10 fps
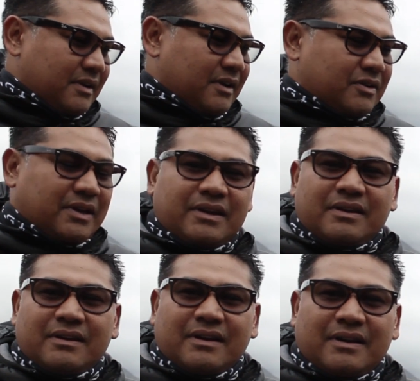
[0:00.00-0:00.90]

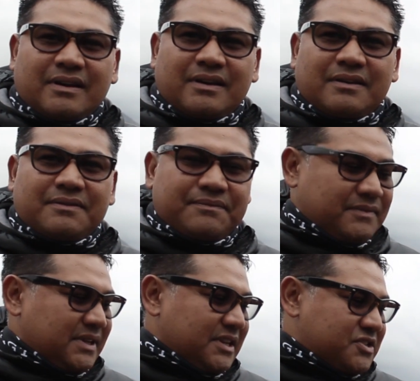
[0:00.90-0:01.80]
Okay,
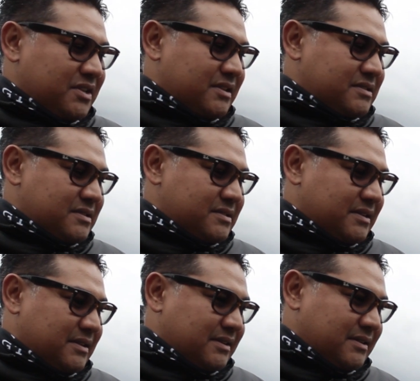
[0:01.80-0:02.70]
initially this is
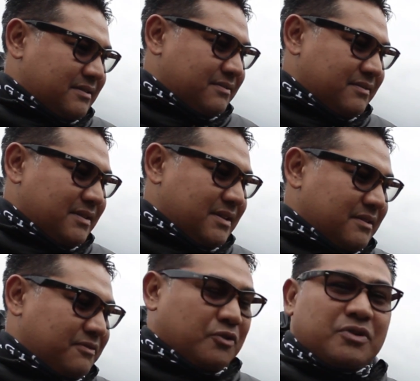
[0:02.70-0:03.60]
the
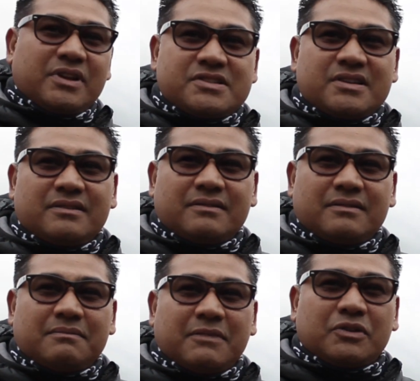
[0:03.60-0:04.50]
Ford Leisure
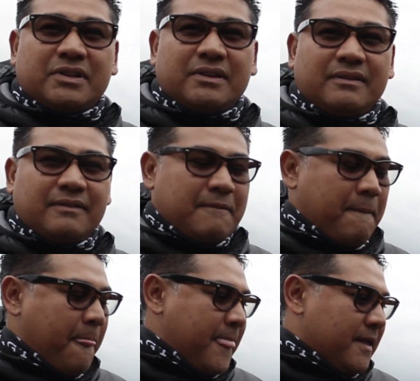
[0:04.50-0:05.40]
motor.
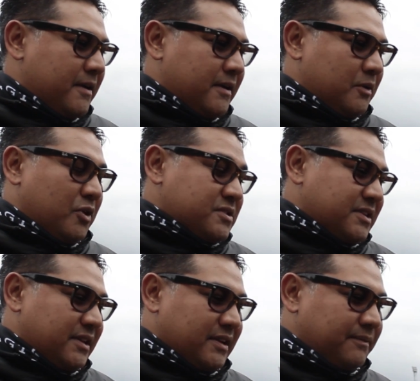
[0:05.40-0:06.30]
I was
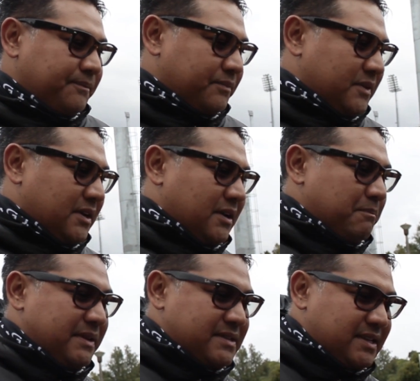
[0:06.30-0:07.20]
in here,
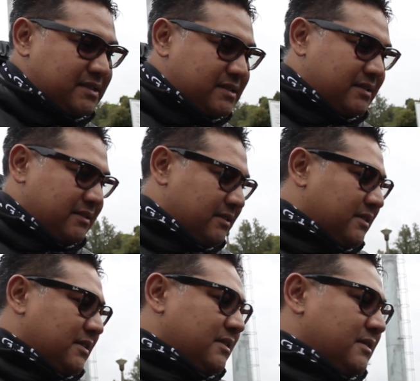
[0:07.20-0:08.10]
B6. Is
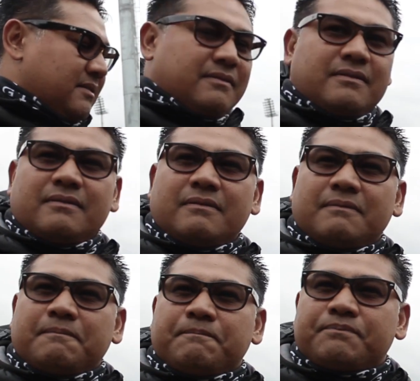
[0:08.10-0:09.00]
that a
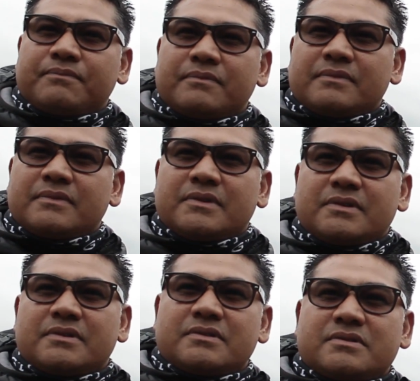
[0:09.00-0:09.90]
car or a van?